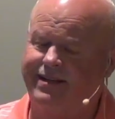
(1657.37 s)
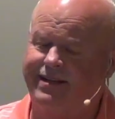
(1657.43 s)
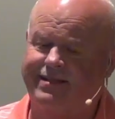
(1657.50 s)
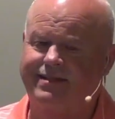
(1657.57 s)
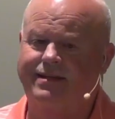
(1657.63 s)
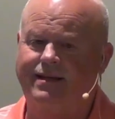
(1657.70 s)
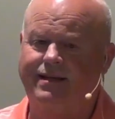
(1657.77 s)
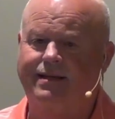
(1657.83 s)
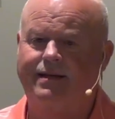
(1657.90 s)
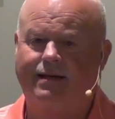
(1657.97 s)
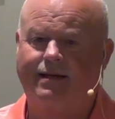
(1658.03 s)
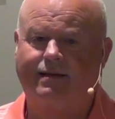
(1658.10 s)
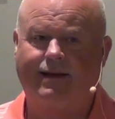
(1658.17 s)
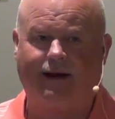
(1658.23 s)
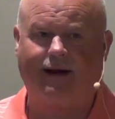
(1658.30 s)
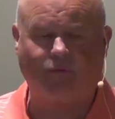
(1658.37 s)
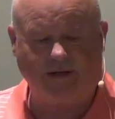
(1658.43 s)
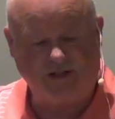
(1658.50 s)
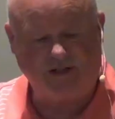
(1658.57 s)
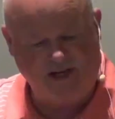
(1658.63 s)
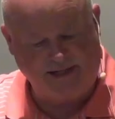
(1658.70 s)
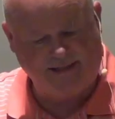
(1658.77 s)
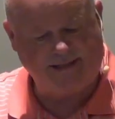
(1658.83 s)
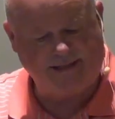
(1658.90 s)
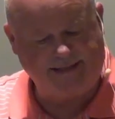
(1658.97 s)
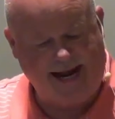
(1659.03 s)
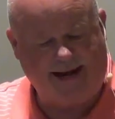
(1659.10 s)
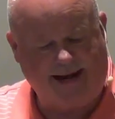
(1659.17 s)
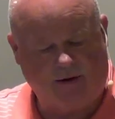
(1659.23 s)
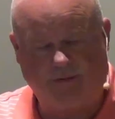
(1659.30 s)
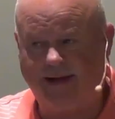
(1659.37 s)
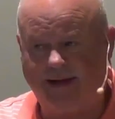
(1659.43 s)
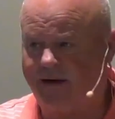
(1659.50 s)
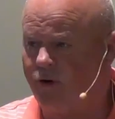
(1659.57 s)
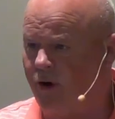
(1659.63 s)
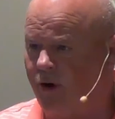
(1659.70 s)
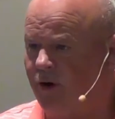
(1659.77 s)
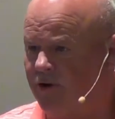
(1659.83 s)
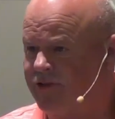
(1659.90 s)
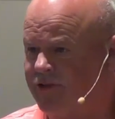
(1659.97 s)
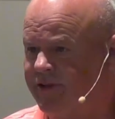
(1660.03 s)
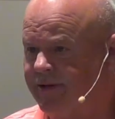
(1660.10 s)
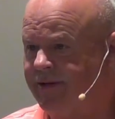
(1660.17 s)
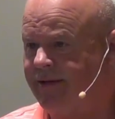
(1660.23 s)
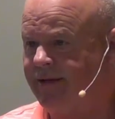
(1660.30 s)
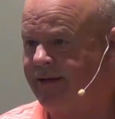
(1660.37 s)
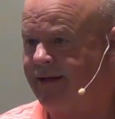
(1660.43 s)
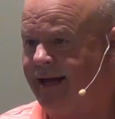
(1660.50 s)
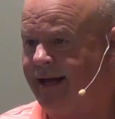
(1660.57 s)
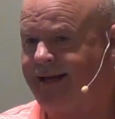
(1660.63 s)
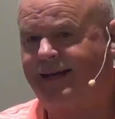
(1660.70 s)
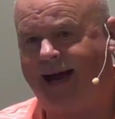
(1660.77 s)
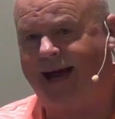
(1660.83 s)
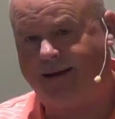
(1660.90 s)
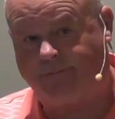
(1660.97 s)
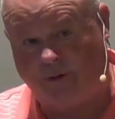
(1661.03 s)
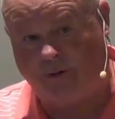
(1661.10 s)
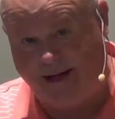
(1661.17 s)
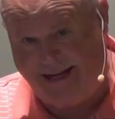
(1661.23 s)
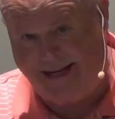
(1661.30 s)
this, that when Jesus died on that cross, He died